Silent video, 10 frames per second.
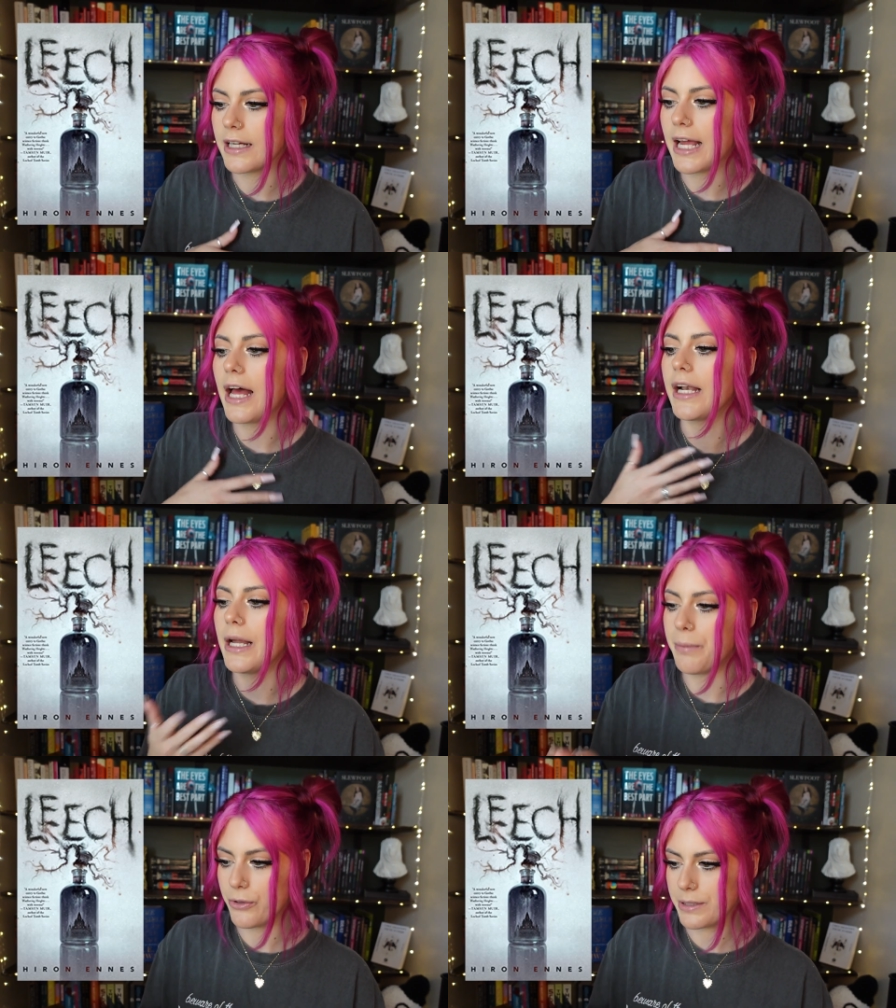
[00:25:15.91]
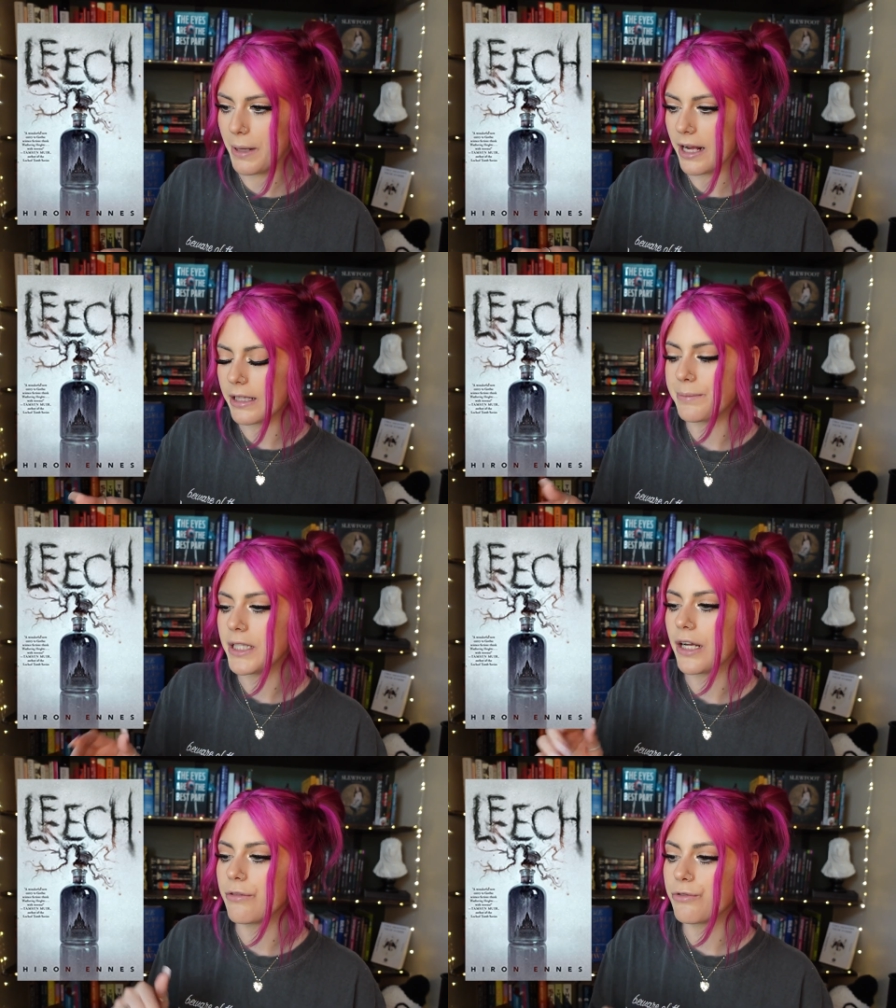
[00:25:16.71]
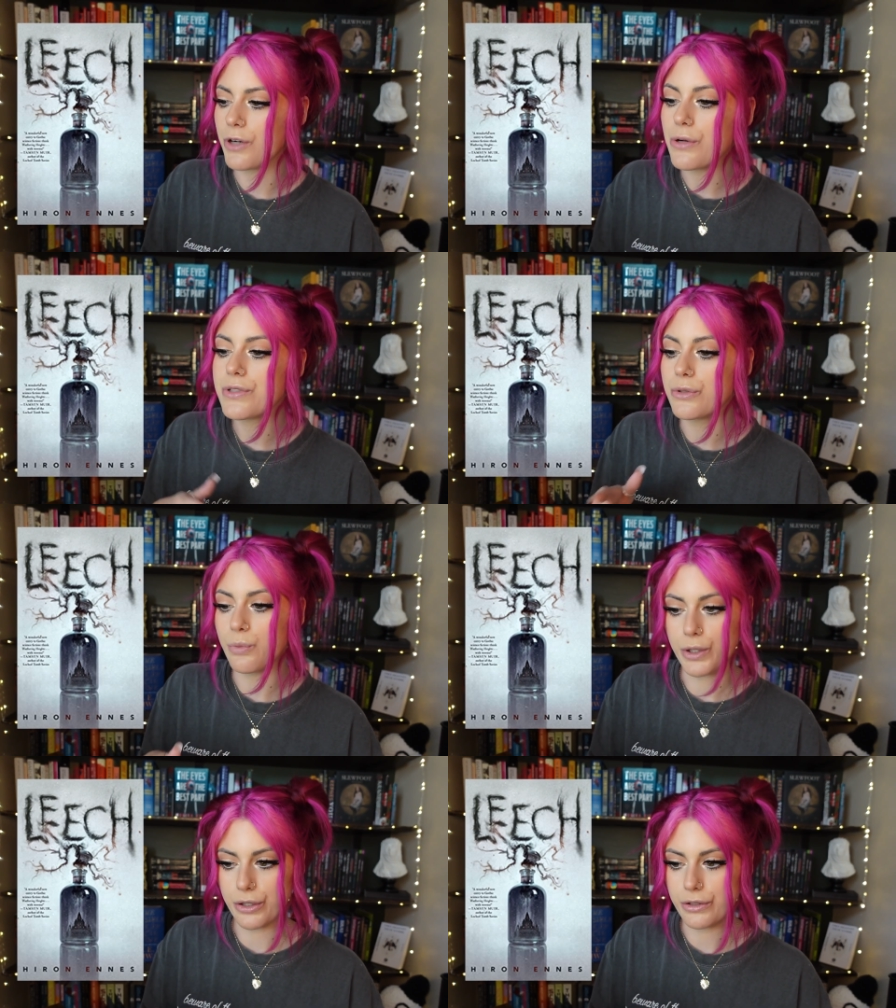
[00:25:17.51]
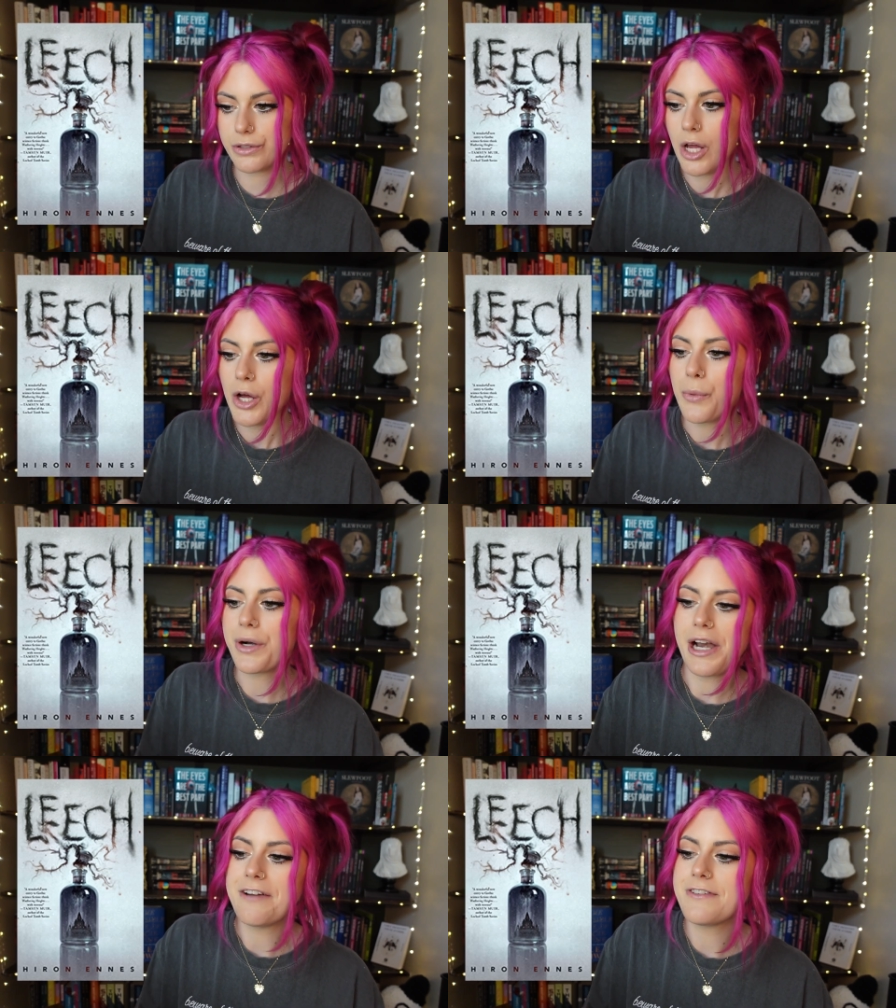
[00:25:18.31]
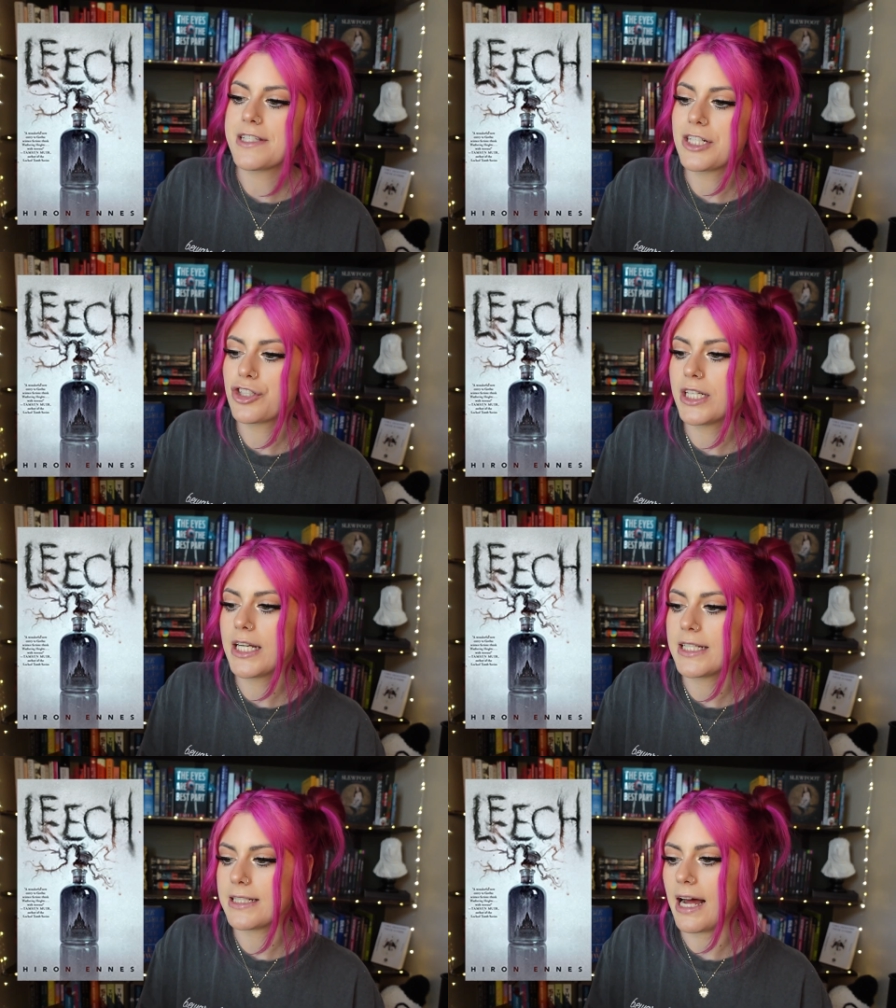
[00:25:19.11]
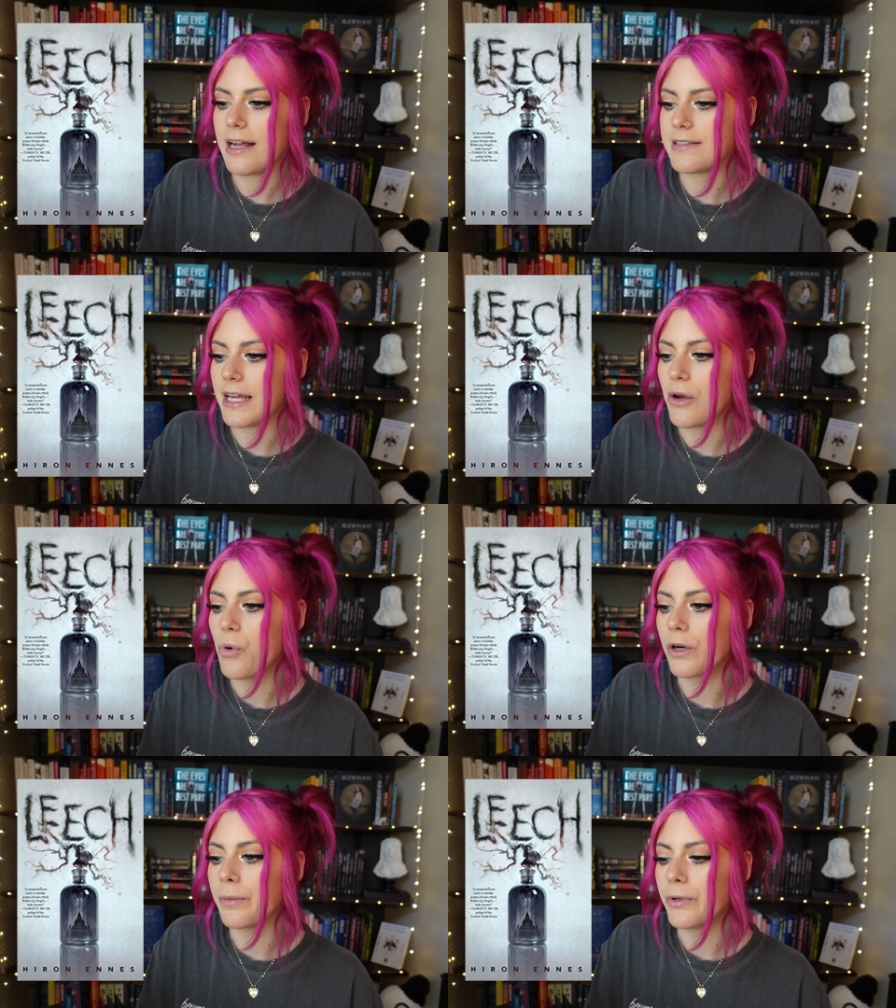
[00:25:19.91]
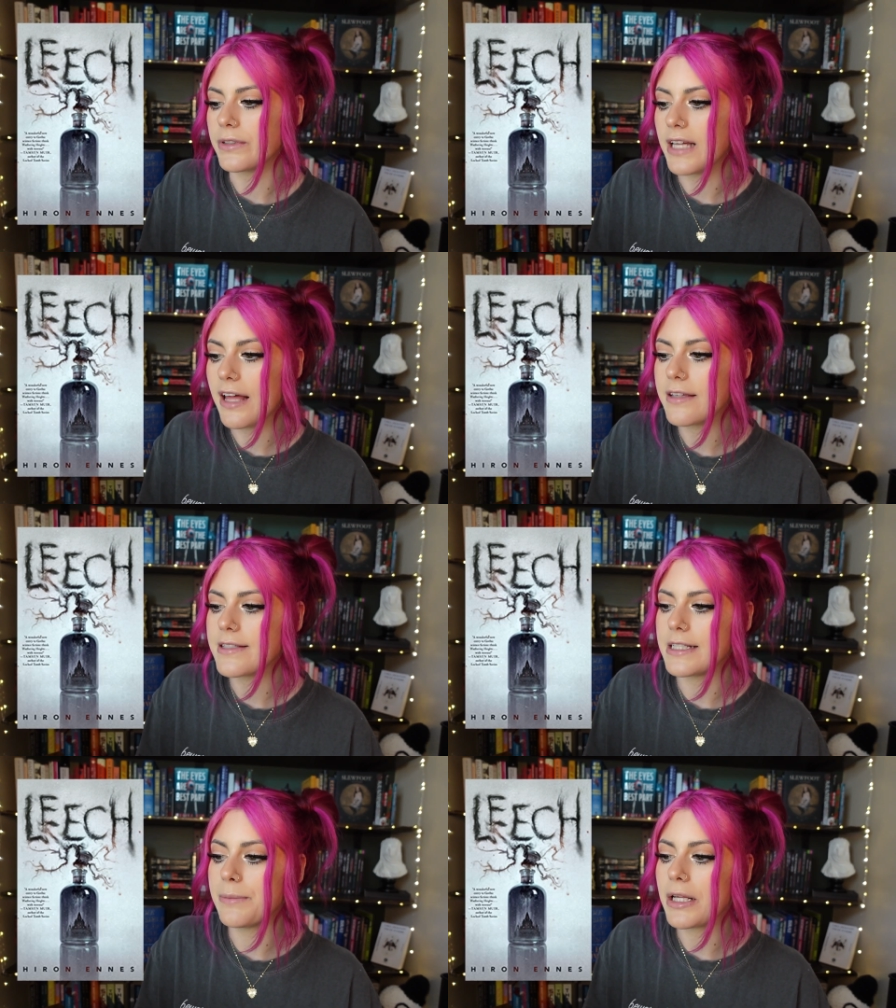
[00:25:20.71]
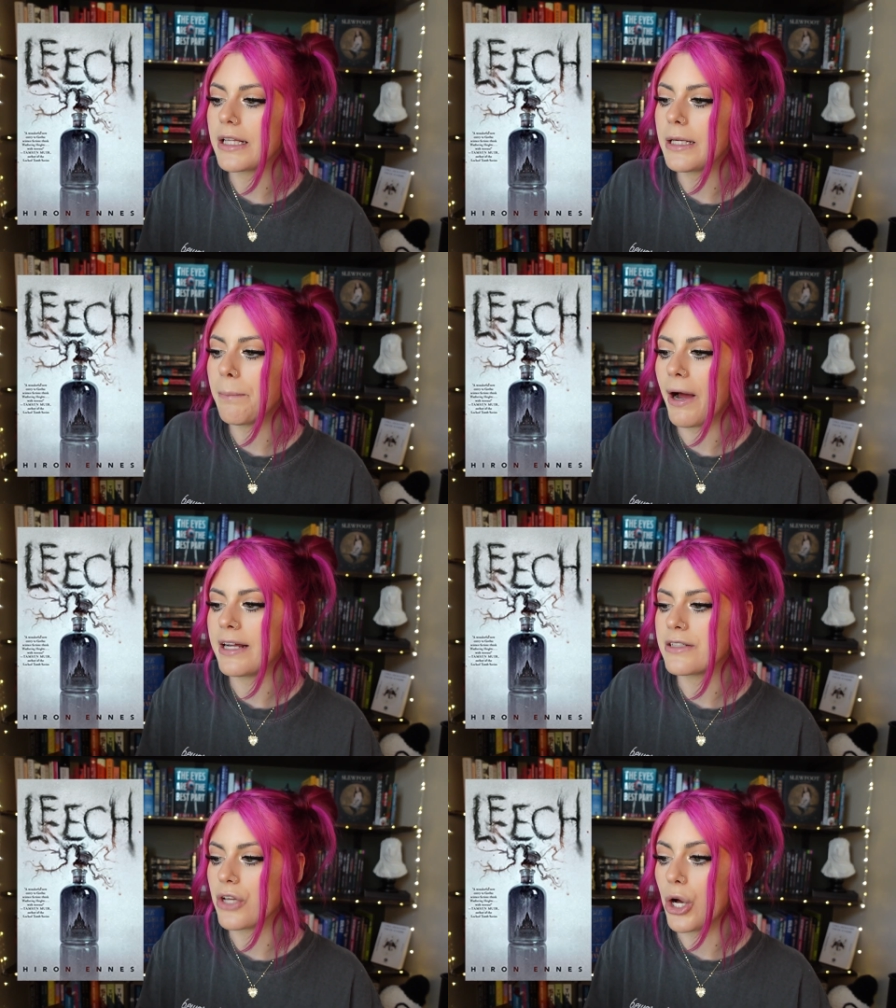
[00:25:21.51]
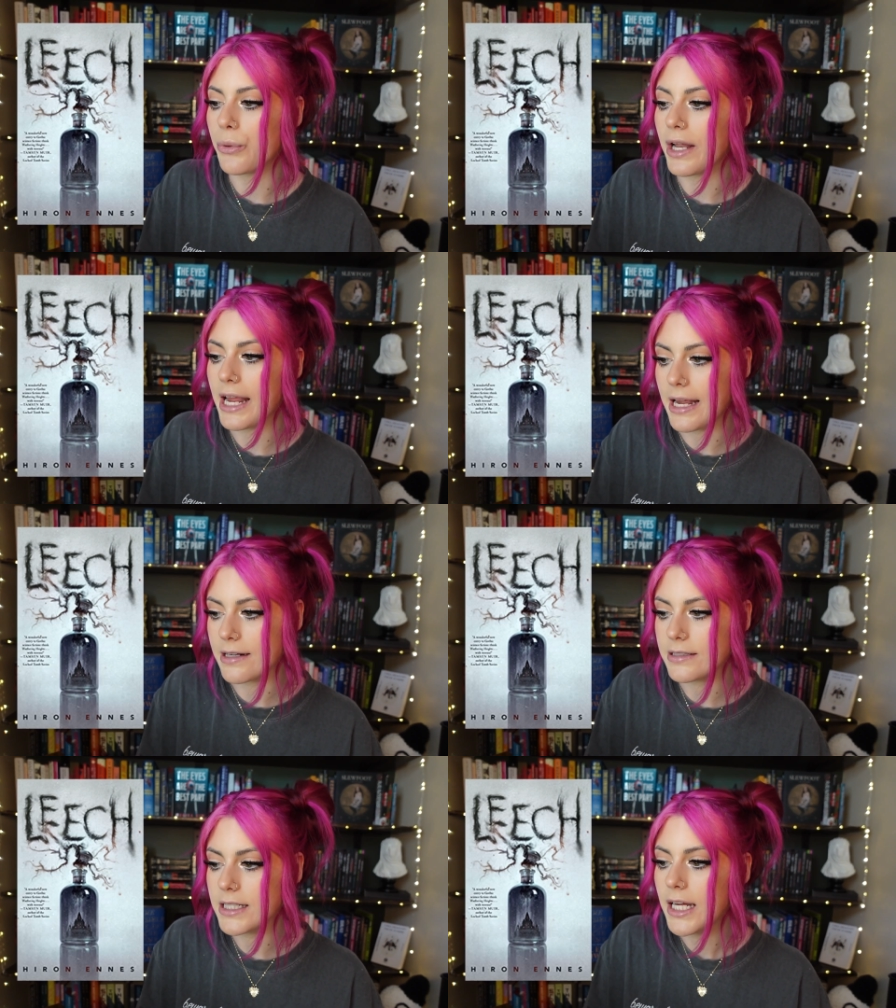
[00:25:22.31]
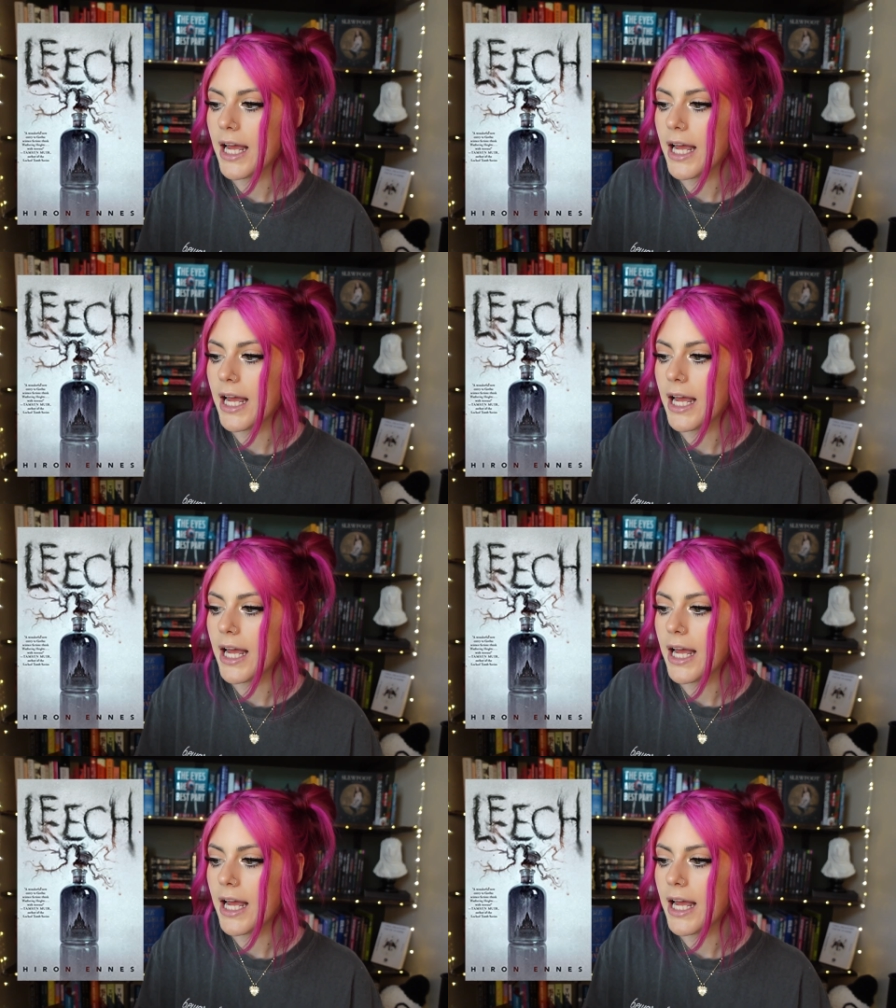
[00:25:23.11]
again, a post-apocalyptic frozen world where a physician dies a horrible death, seemingly by his own hand.